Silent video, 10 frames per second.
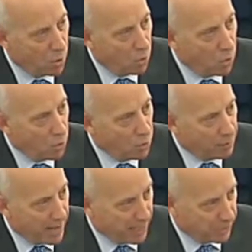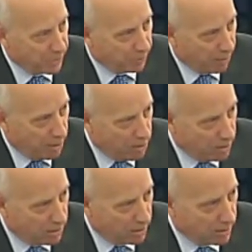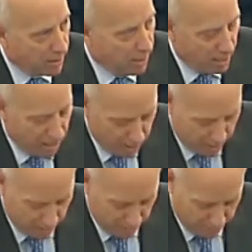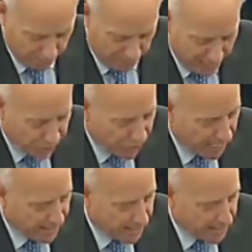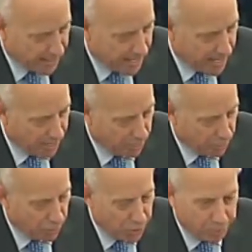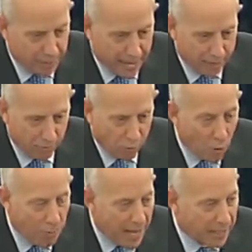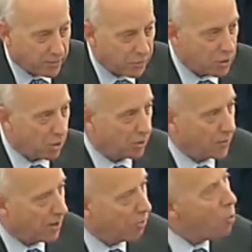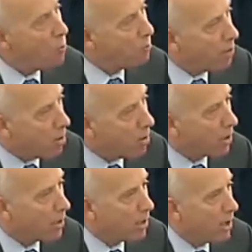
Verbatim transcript: all the banks are broke bank santander deutsche bank royal bank of scotland they are all broke.